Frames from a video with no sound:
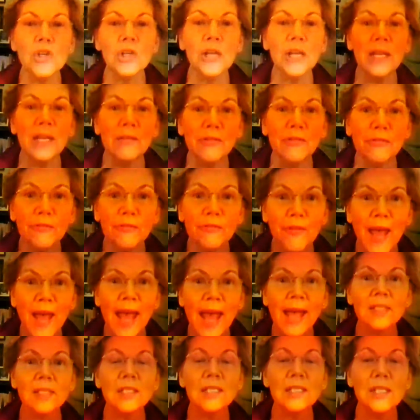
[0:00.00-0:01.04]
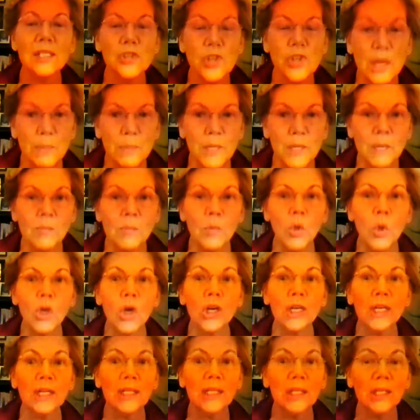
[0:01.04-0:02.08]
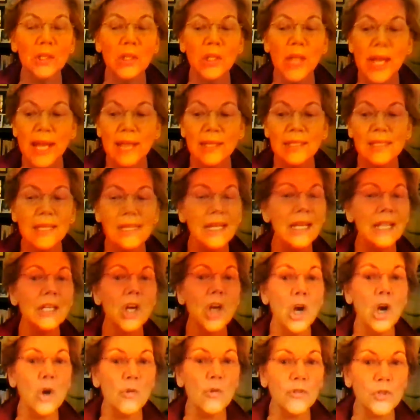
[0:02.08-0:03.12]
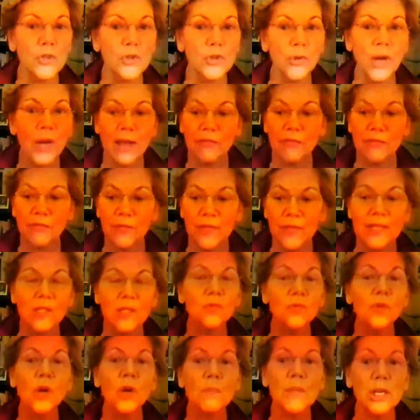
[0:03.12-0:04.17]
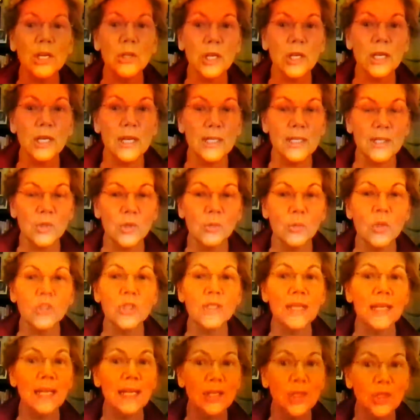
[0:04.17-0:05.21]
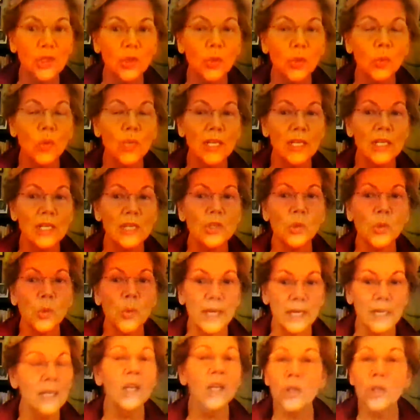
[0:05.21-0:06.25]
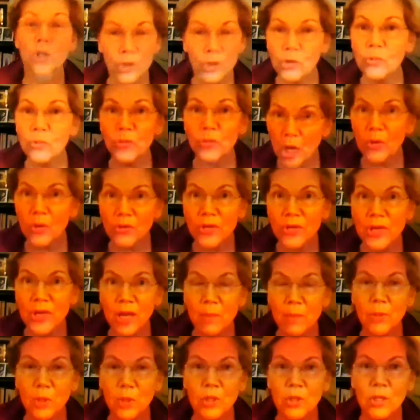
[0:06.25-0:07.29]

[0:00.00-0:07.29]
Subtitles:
in fact, did JP Morgan collect in overdraft fees from their customers in 2020? Do you know the number?